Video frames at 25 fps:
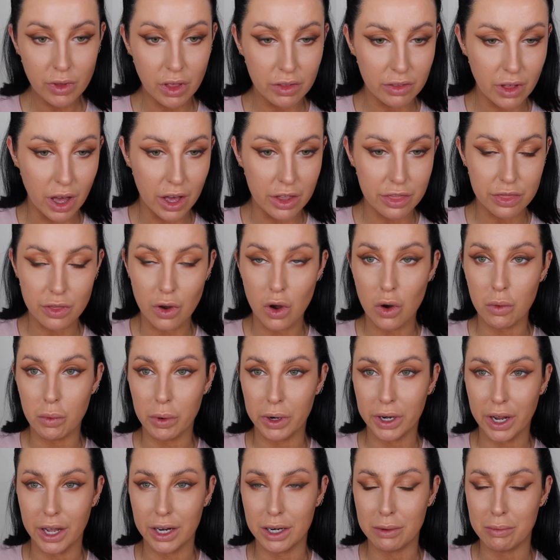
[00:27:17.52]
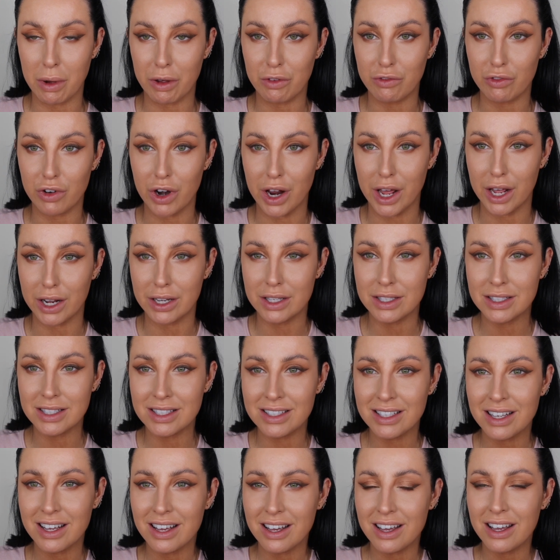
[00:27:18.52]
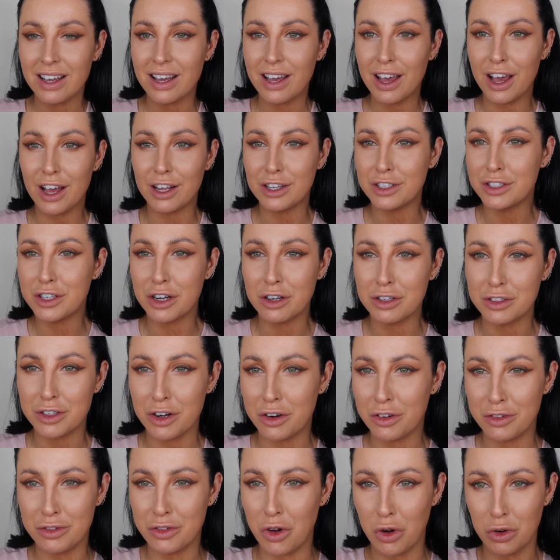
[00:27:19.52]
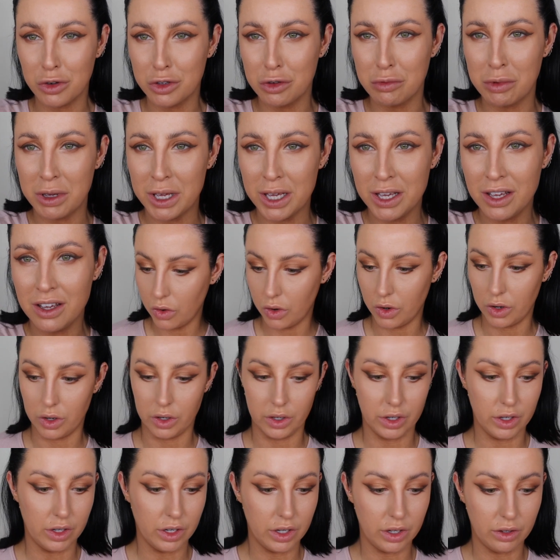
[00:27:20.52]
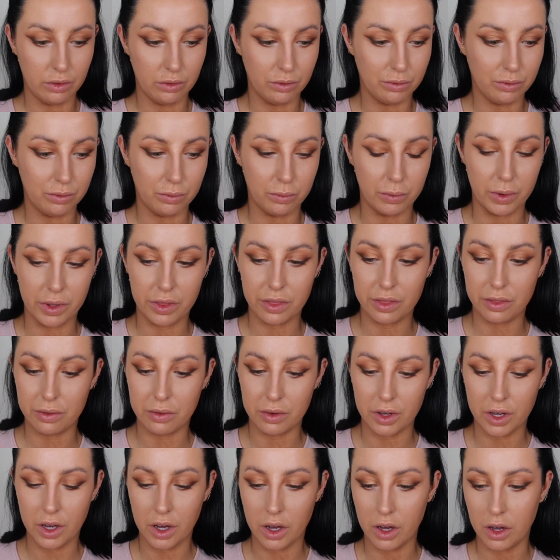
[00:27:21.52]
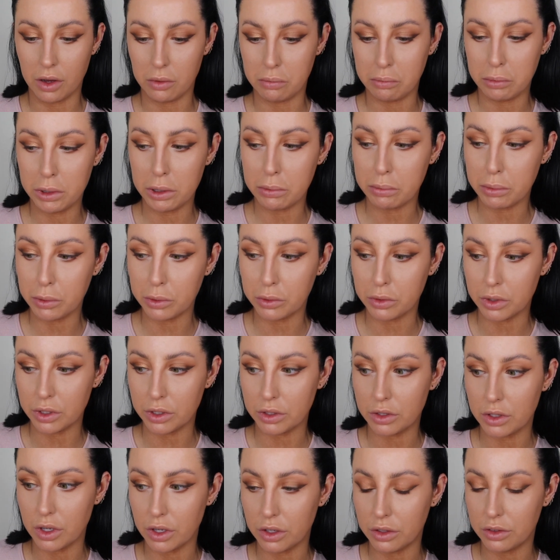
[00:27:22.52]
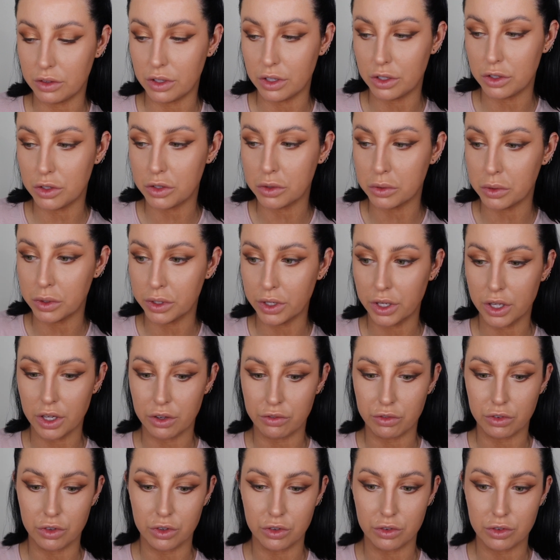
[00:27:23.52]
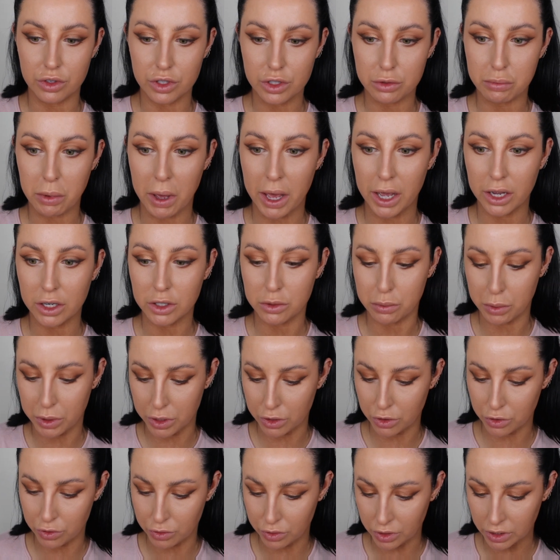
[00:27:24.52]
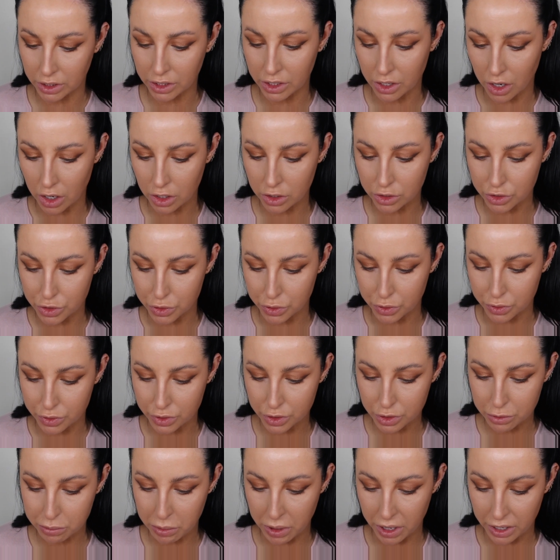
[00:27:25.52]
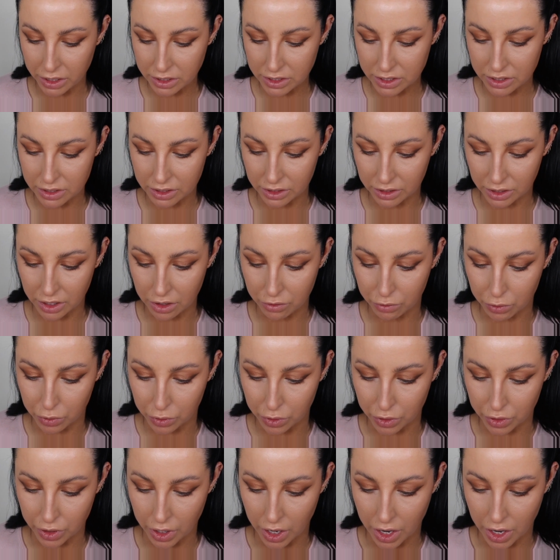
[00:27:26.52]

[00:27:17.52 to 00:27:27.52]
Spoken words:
that I thought were kind of my friends and turned out not to be. Or with people that don't give you respect when you really are due respect at the level you're